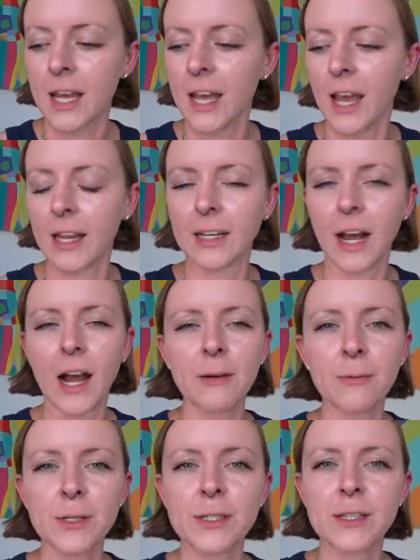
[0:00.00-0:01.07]
And I
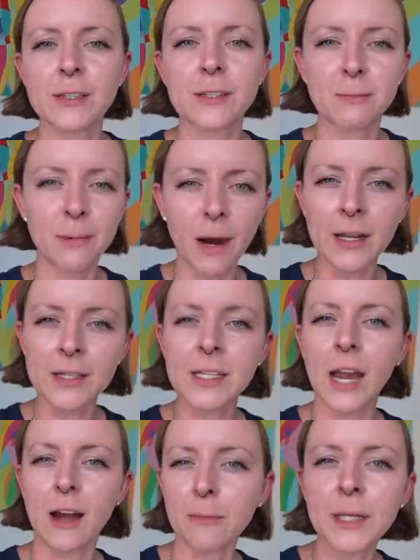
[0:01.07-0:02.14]
was surprised
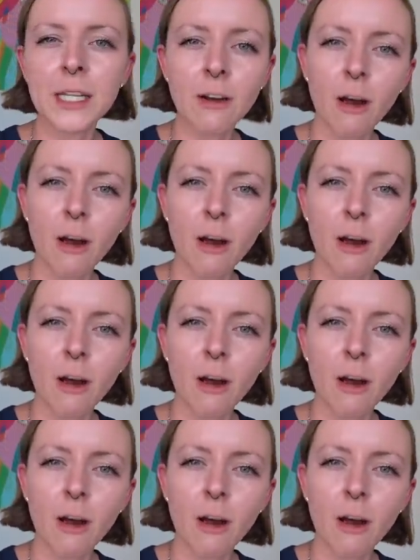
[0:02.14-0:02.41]
how many